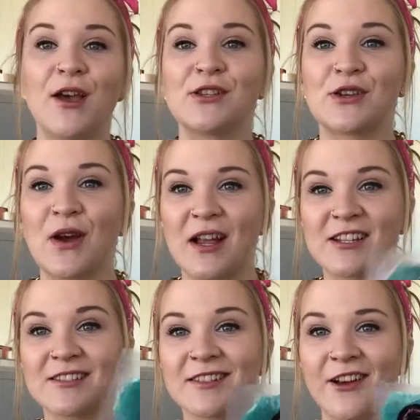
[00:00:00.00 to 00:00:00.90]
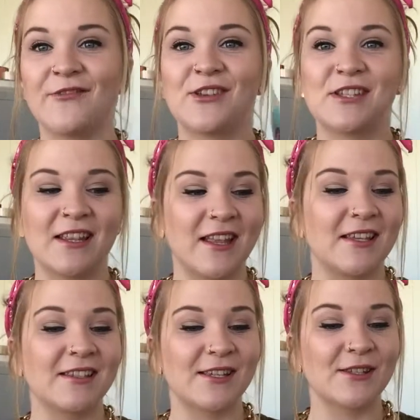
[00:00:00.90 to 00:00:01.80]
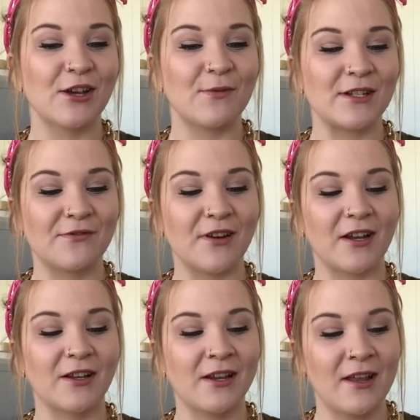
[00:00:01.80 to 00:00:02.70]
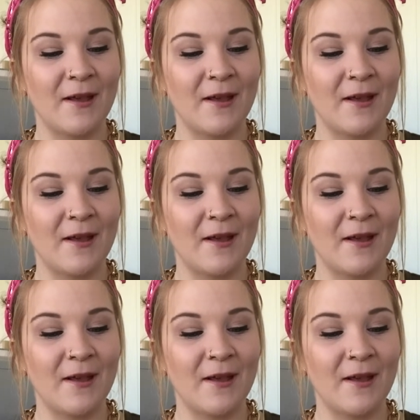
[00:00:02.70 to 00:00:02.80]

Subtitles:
So I just love using these. They're so much fun.